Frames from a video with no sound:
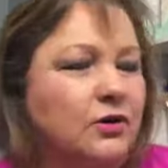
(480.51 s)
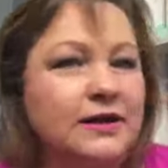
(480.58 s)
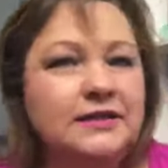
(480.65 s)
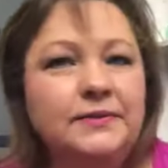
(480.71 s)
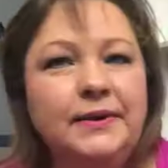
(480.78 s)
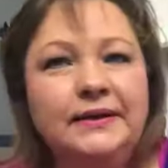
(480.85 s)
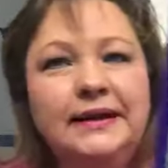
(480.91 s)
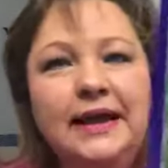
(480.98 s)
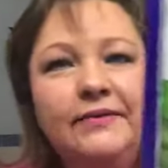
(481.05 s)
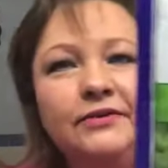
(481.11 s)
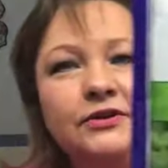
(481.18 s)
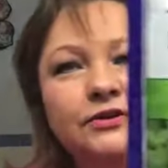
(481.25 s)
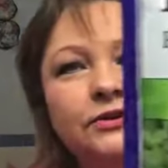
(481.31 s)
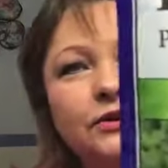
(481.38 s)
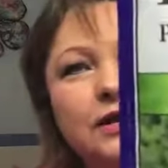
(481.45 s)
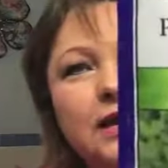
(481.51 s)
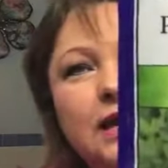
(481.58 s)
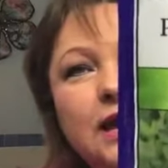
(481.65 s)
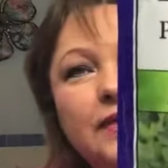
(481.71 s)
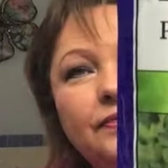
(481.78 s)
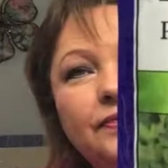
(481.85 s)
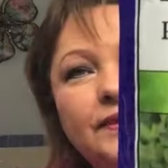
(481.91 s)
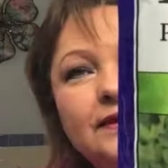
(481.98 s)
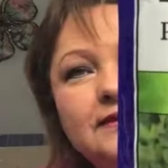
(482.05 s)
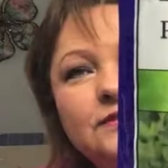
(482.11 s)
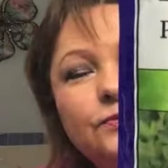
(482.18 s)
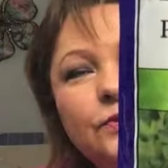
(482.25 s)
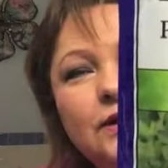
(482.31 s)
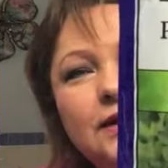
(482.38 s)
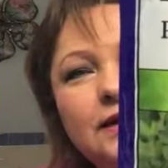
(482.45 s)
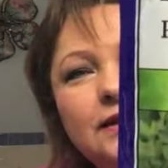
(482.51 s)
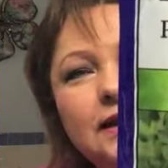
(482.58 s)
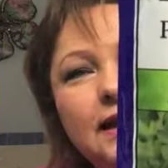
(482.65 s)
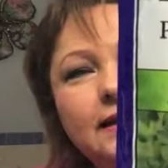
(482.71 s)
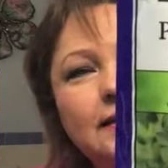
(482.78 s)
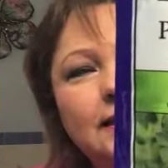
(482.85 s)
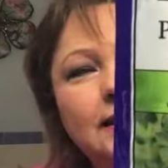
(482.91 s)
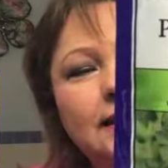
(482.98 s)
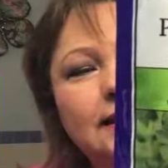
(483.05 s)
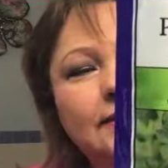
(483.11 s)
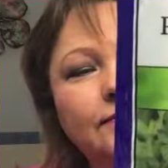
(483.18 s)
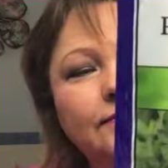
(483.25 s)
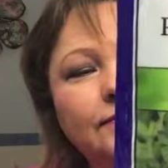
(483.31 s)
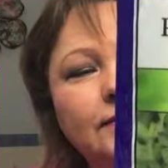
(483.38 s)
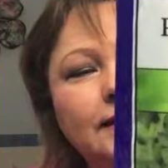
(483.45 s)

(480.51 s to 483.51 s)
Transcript: crazy about lavender. This one I love,